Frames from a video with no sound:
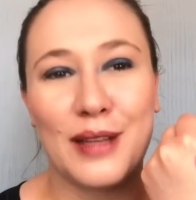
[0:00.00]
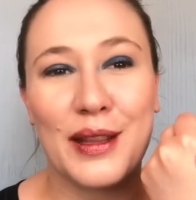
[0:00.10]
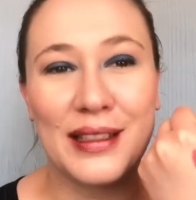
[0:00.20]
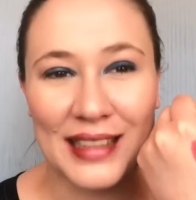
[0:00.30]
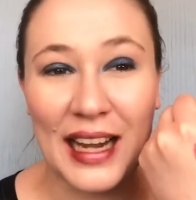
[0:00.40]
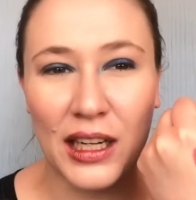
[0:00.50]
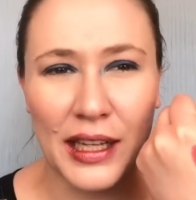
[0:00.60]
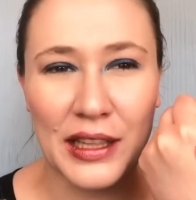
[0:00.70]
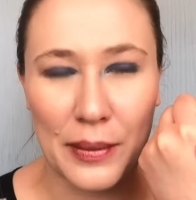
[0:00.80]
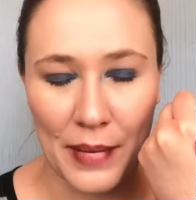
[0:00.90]
it's kind of like
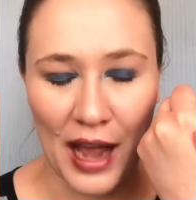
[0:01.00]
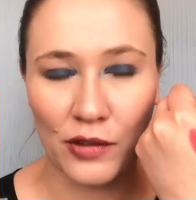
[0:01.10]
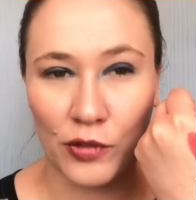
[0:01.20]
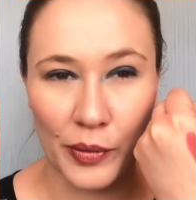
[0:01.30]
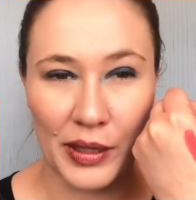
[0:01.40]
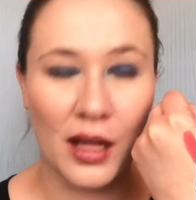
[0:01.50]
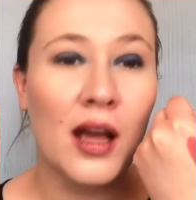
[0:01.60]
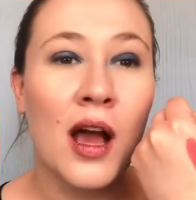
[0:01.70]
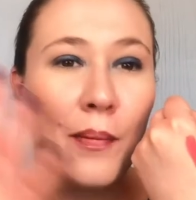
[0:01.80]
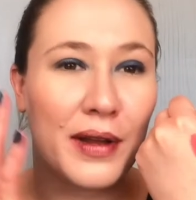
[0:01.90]
their matte formula,
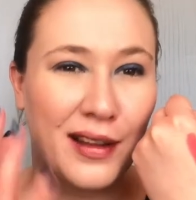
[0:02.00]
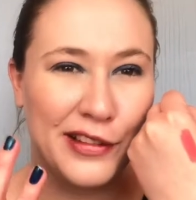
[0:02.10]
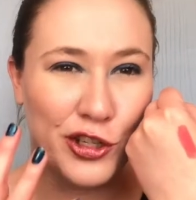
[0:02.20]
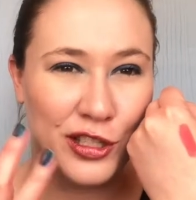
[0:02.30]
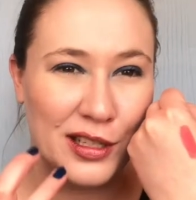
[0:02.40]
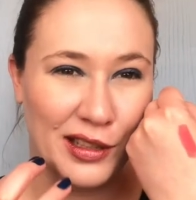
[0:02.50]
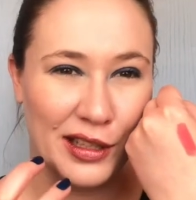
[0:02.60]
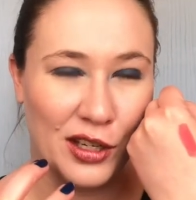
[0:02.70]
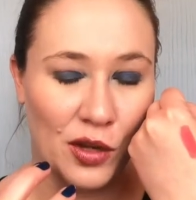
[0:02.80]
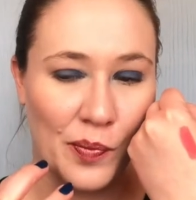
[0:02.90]
but just a
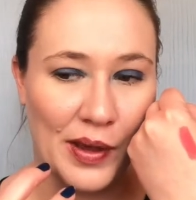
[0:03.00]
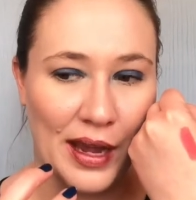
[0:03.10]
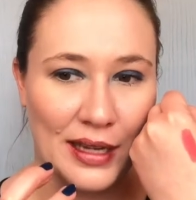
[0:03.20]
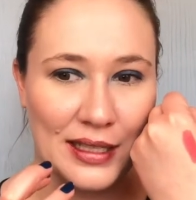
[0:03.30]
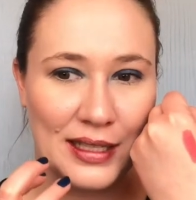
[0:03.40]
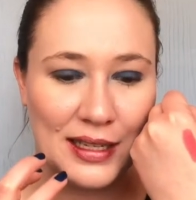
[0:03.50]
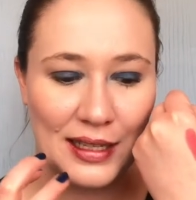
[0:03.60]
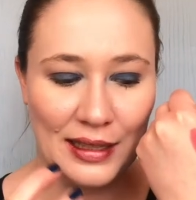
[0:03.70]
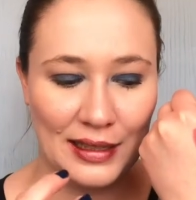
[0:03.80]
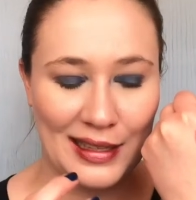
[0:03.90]
little bit
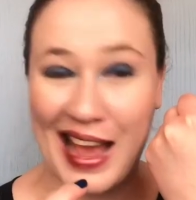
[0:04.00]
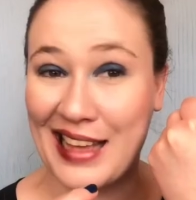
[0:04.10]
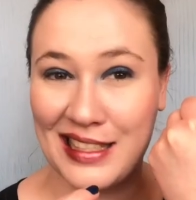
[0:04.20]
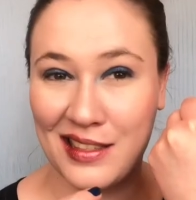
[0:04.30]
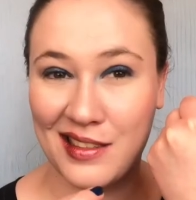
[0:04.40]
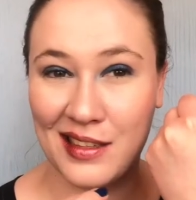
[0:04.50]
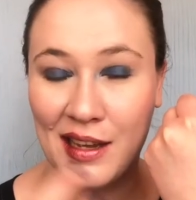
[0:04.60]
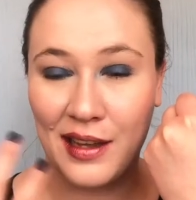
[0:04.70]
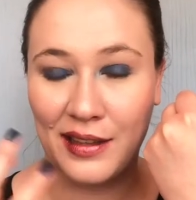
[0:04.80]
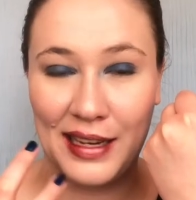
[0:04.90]
less
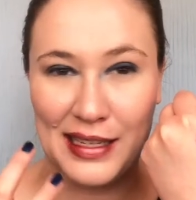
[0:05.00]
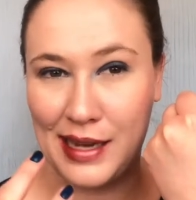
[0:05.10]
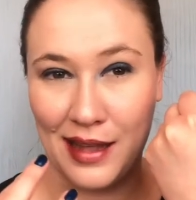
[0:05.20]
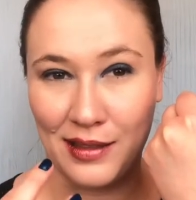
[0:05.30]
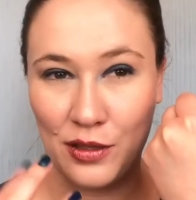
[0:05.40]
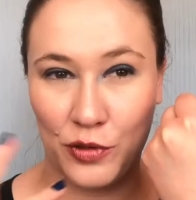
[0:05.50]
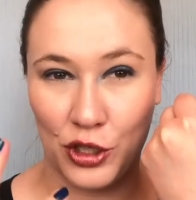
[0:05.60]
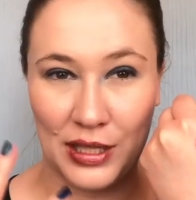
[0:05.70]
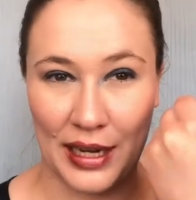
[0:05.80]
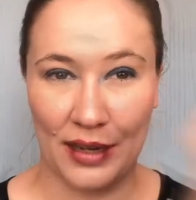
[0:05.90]
intense, which
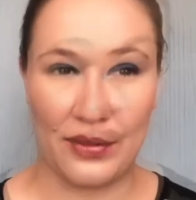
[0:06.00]
is kind of